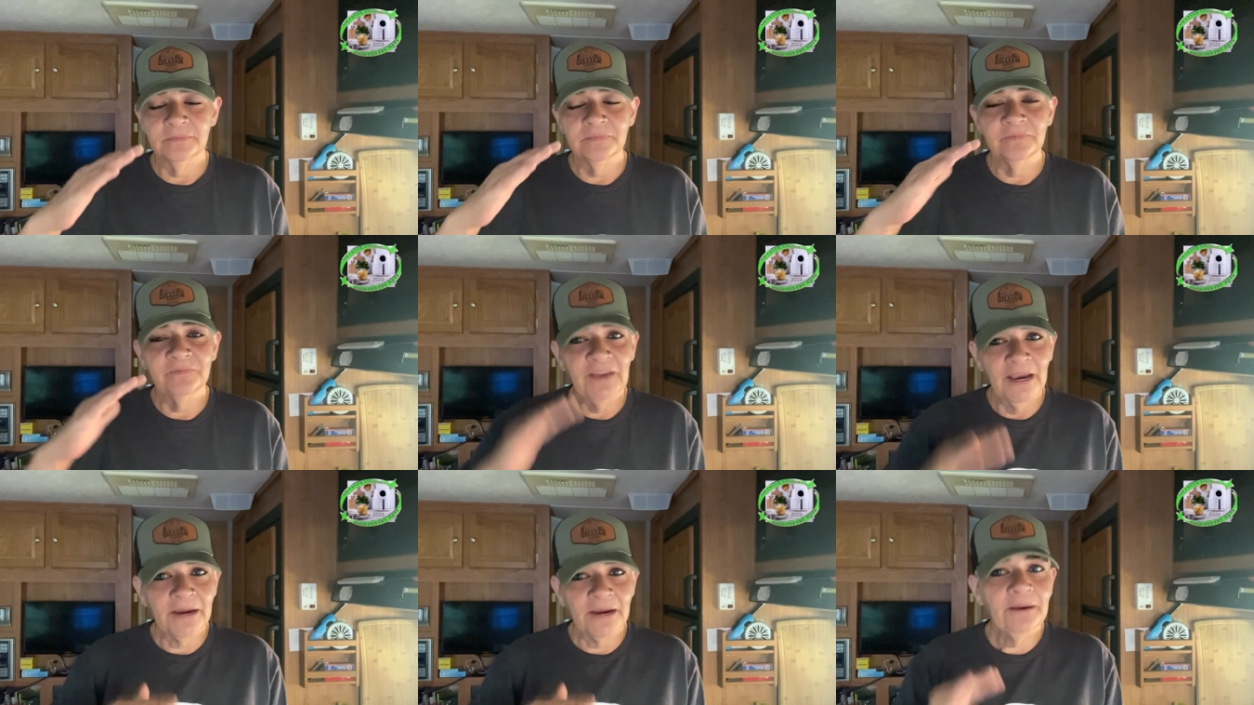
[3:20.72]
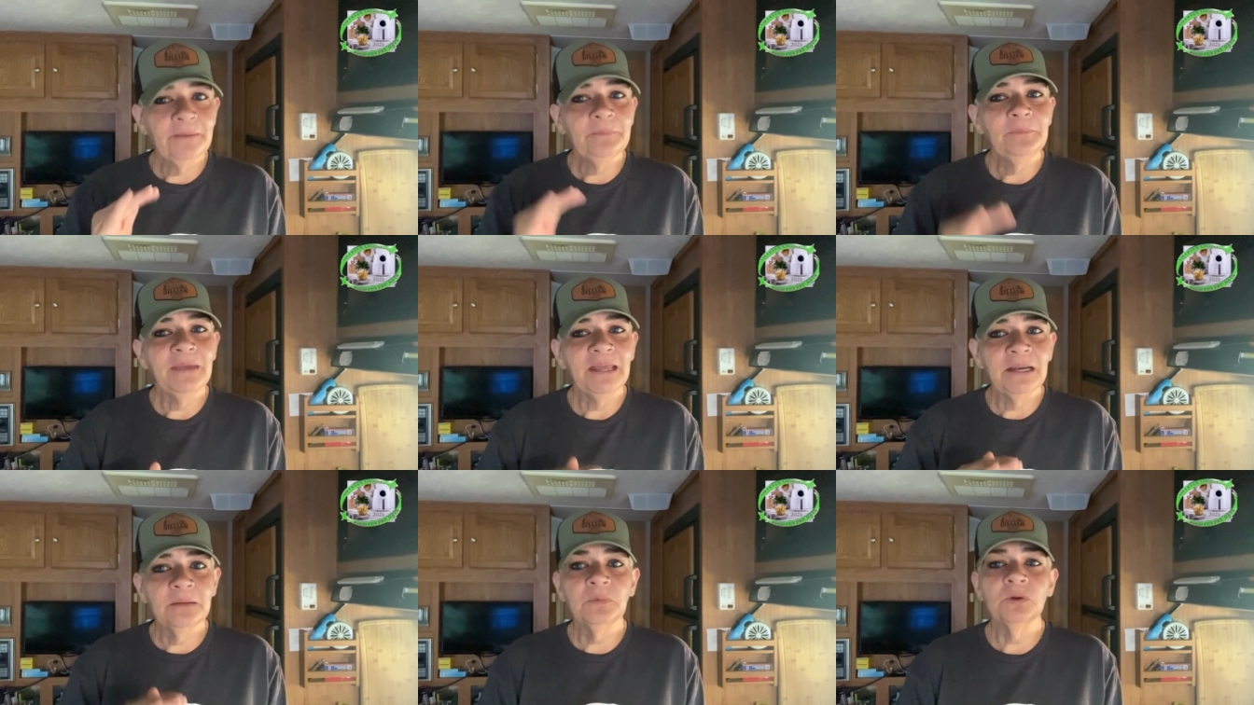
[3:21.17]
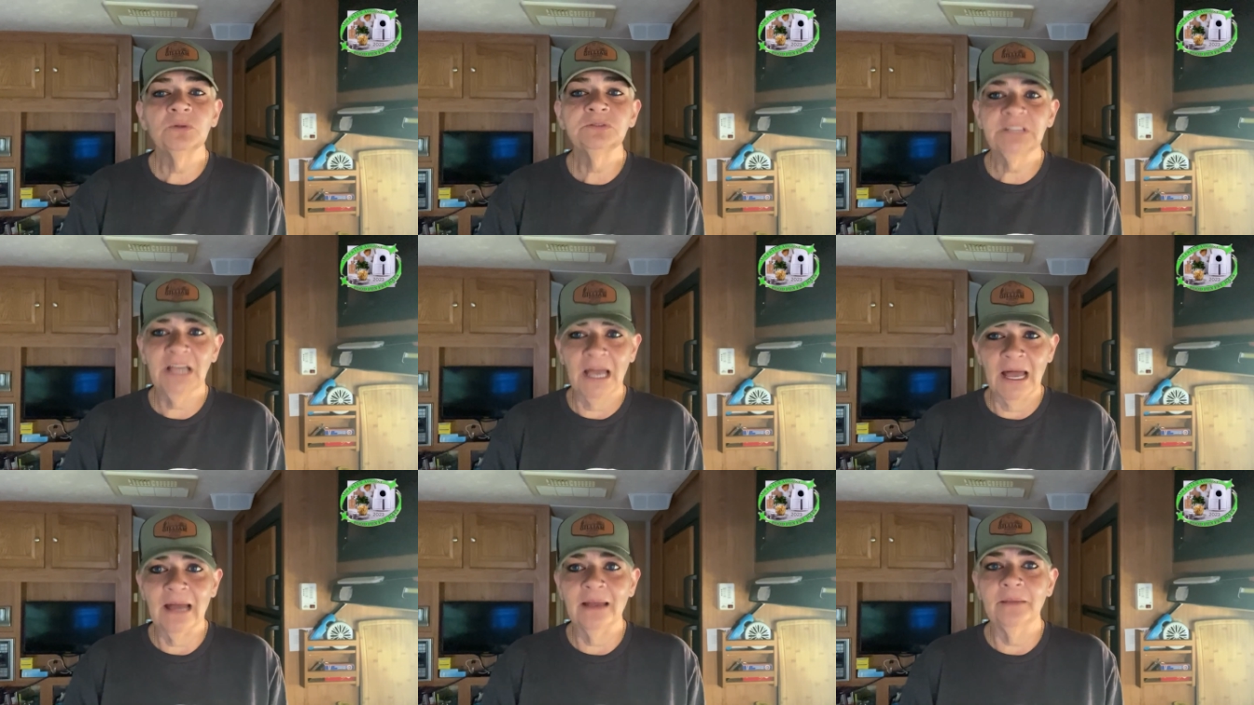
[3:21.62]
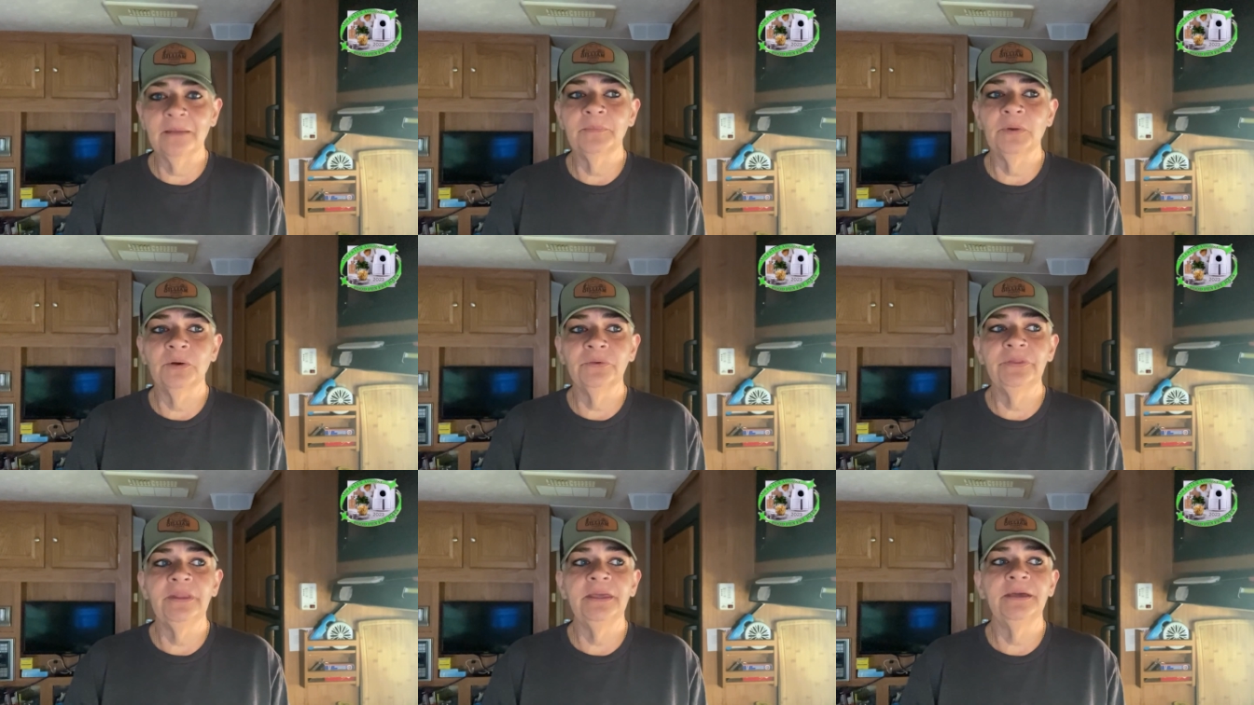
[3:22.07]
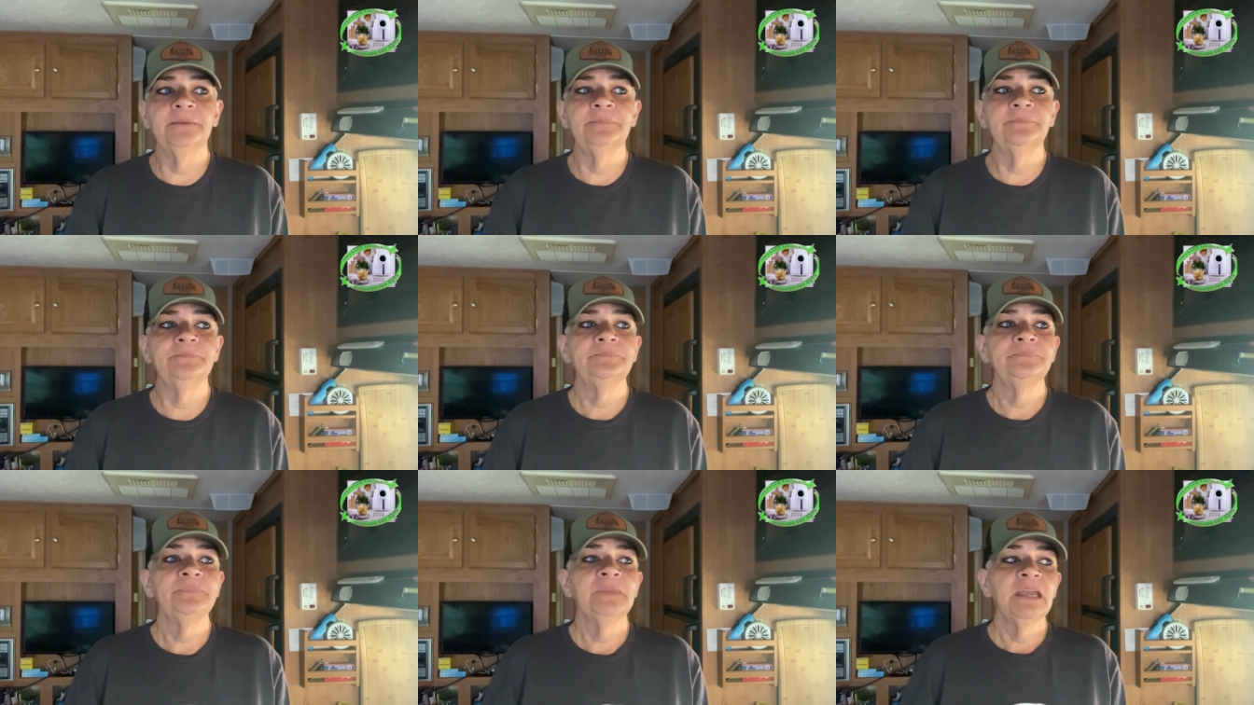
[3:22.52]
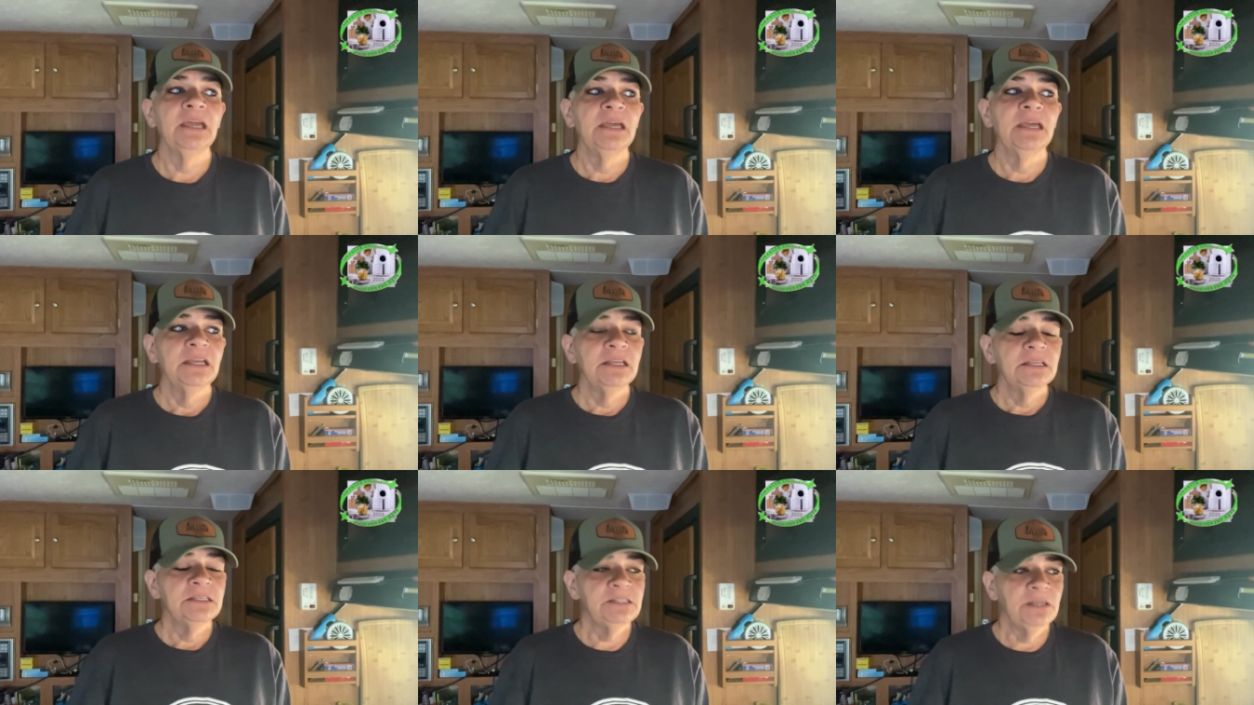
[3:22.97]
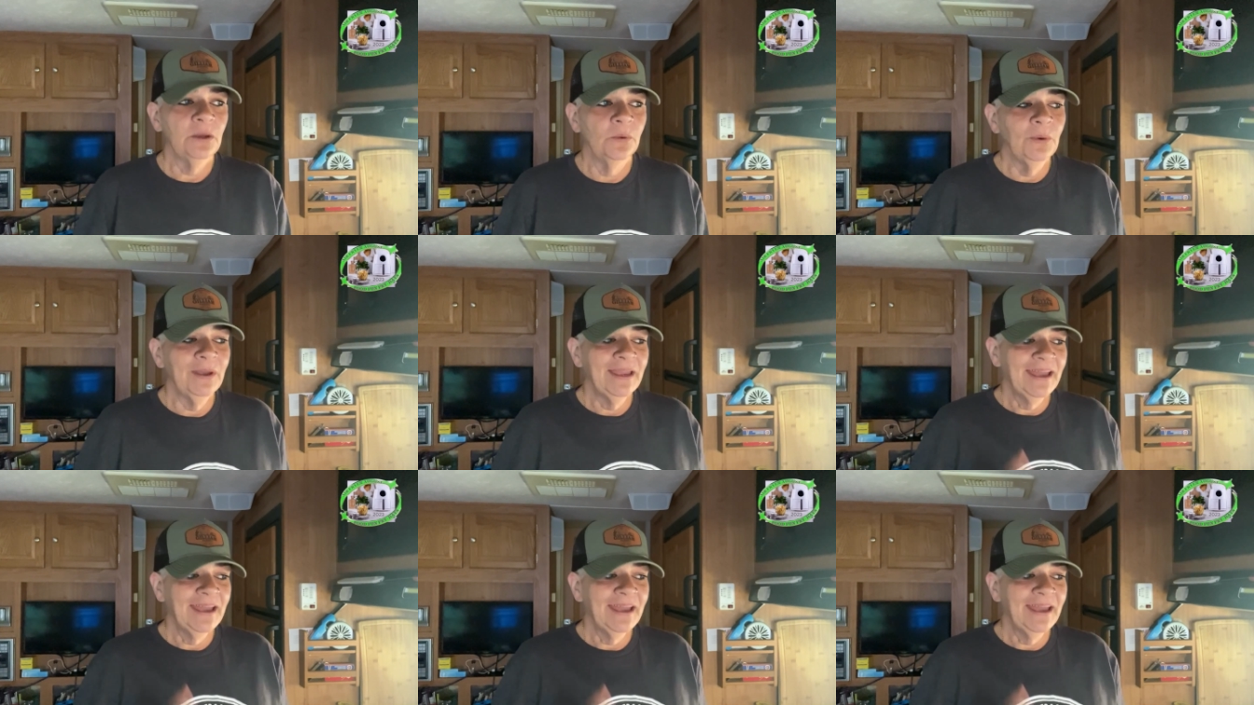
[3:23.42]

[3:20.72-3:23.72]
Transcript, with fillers: very minimal time on them. So we